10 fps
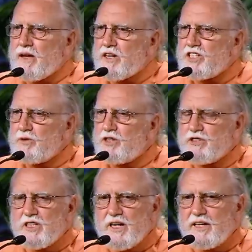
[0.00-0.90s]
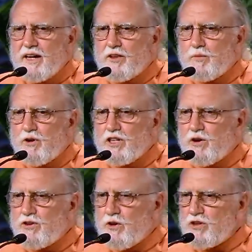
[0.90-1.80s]
she would usually tell the boys,
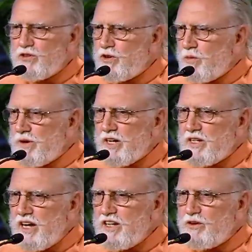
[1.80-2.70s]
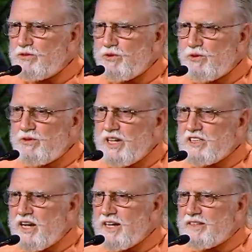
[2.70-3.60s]
"Oh, don't don't meditate, don't do
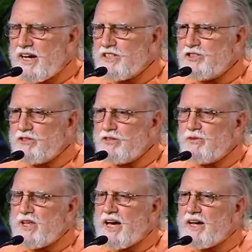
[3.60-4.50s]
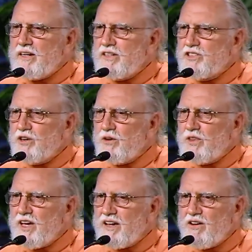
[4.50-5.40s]
things like that. You shouldn't do that." And so
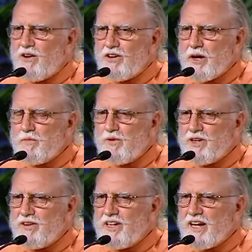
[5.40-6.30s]
they called up wondering